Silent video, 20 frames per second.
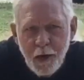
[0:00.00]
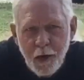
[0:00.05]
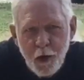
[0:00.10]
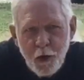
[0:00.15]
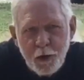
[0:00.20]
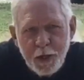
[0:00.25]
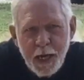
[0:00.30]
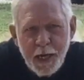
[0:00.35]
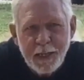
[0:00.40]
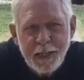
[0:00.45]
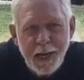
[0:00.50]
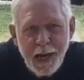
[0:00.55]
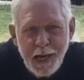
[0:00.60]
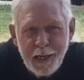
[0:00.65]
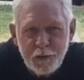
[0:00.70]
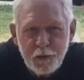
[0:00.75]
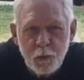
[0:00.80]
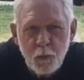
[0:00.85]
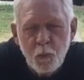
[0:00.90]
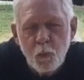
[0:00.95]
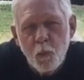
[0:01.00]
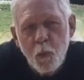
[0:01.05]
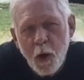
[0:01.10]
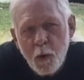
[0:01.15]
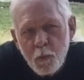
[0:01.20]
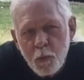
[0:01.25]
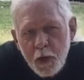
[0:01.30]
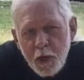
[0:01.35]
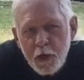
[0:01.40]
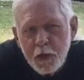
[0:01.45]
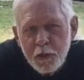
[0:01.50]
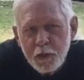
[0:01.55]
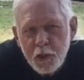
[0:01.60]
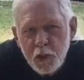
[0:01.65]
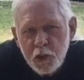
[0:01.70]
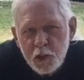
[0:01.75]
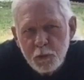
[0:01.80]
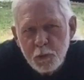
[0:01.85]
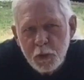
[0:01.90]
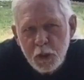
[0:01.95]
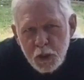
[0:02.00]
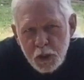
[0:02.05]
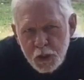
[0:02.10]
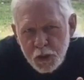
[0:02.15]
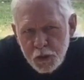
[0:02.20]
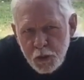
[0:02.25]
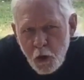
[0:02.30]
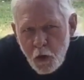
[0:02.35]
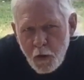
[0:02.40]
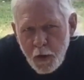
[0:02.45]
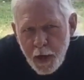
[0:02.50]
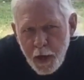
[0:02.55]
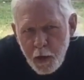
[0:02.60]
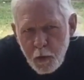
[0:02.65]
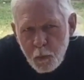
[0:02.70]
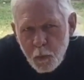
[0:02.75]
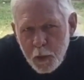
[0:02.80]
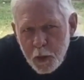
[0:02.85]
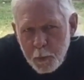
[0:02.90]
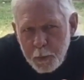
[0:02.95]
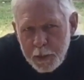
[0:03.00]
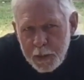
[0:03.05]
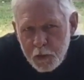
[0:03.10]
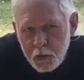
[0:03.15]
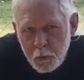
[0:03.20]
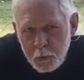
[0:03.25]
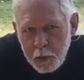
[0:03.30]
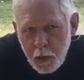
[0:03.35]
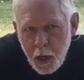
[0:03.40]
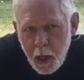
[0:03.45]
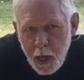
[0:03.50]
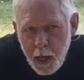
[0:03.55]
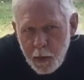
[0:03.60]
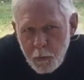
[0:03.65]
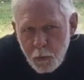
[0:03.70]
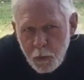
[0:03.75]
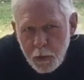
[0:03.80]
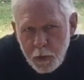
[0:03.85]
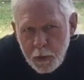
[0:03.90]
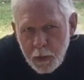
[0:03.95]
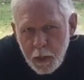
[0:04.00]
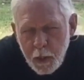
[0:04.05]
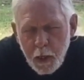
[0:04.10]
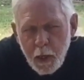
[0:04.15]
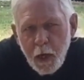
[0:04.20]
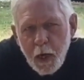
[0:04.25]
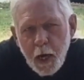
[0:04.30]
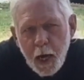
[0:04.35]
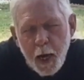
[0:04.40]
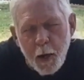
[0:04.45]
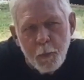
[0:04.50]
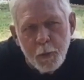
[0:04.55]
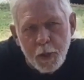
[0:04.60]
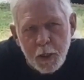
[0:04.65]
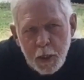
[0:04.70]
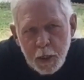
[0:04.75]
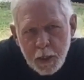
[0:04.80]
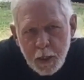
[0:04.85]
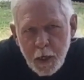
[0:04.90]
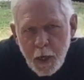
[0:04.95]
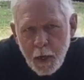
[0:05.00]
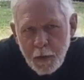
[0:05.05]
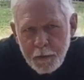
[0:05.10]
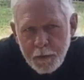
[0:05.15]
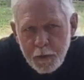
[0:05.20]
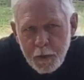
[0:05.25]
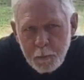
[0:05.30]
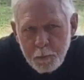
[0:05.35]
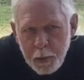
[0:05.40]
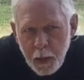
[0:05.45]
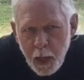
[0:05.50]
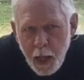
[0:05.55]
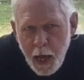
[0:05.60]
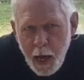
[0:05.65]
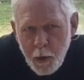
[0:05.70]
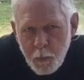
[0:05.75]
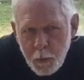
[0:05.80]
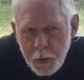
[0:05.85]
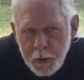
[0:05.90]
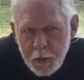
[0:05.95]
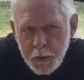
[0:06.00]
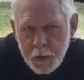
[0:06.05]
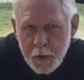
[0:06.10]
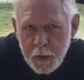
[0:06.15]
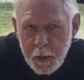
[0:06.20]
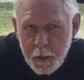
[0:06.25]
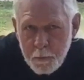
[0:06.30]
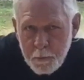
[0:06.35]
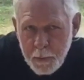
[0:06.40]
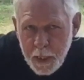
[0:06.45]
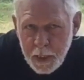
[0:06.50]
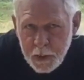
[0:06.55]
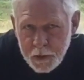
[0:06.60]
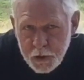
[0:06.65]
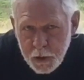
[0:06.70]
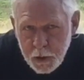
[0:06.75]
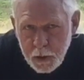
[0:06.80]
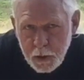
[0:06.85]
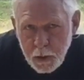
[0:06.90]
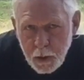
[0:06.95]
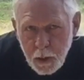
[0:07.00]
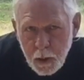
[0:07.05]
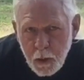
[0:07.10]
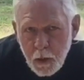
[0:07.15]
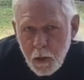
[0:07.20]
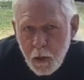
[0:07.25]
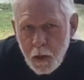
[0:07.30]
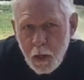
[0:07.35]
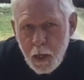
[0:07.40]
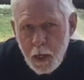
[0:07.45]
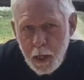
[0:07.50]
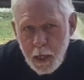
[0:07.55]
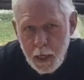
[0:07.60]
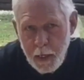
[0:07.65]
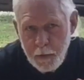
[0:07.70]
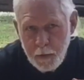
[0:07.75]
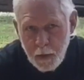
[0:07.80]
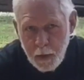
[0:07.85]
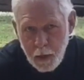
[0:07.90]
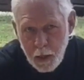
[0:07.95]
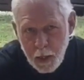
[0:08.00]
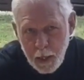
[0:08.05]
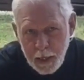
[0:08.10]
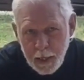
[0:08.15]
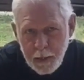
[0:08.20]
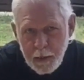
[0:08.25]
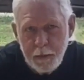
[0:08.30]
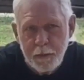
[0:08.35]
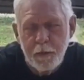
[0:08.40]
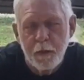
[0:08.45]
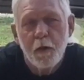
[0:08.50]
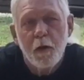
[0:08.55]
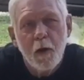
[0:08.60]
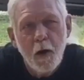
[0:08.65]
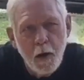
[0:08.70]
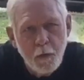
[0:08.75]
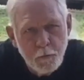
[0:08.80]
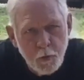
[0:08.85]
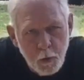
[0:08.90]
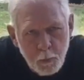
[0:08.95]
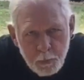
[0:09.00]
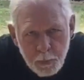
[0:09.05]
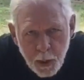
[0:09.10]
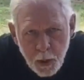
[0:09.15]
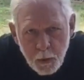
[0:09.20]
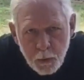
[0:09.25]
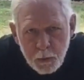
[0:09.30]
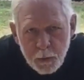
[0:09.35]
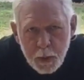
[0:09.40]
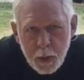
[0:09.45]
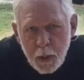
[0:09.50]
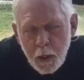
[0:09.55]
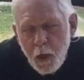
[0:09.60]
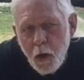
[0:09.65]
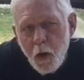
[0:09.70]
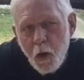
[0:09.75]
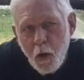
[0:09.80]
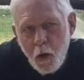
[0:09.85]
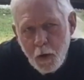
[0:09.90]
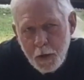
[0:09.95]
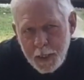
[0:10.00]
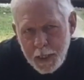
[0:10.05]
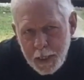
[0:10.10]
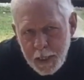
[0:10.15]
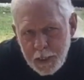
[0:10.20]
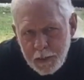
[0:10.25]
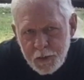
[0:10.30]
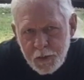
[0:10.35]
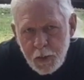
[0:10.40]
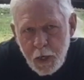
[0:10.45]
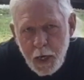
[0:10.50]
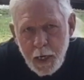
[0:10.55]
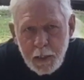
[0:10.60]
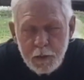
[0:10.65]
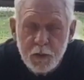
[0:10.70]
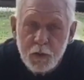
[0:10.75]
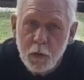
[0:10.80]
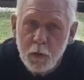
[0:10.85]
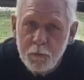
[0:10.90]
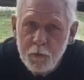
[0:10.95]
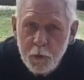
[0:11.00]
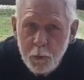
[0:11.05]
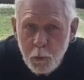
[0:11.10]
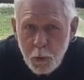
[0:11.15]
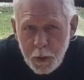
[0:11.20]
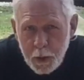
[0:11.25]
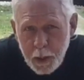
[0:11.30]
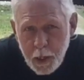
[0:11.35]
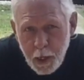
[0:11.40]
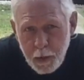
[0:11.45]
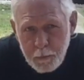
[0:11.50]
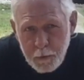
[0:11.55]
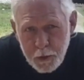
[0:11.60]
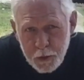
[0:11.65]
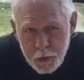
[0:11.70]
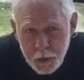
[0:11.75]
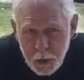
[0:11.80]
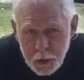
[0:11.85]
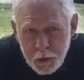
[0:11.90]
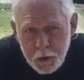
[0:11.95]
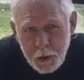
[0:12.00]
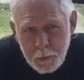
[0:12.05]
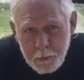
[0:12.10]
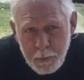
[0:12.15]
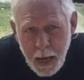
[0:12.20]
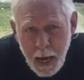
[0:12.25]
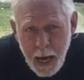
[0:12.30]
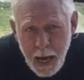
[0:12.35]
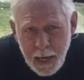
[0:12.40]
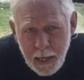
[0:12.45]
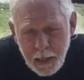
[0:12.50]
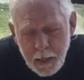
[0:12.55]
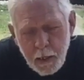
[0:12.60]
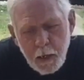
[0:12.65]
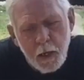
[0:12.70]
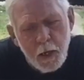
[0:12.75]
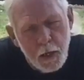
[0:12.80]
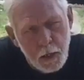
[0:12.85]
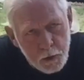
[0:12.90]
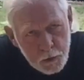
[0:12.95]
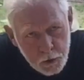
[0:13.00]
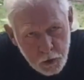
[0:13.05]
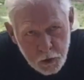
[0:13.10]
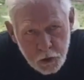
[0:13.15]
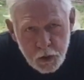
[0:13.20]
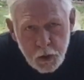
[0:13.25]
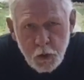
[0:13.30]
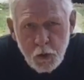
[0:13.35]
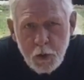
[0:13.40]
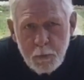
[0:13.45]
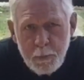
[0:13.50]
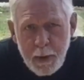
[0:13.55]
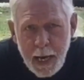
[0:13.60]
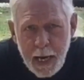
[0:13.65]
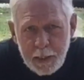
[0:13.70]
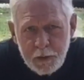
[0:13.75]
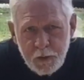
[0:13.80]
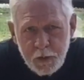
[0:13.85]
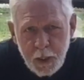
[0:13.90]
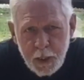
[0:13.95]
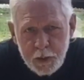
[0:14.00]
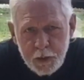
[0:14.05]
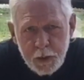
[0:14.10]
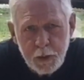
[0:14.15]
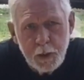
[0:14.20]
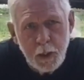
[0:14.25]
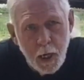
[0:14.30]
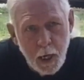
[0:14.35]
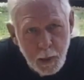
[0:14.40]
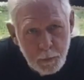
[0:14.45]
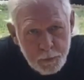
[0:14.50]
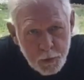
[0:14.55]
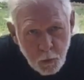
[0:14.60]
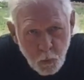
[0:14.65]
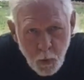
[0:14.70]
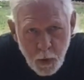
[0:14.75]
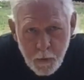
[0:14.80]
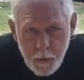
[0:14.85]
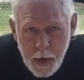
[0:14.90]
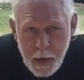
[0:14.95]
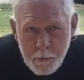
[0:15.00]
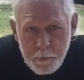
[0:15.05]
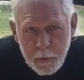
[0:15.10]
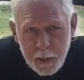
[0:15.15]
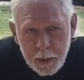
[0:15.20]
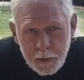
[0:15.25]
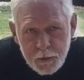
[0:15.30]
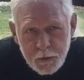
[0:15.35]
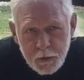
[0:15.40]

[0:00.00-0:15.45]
Okay guys, what we're going to do is we're going to start out with a piece of plywood, and we're going to cut the plywood to the dimension and the length of your boat on the inside. So if you want to cover just the back, just do the back section up to where that middle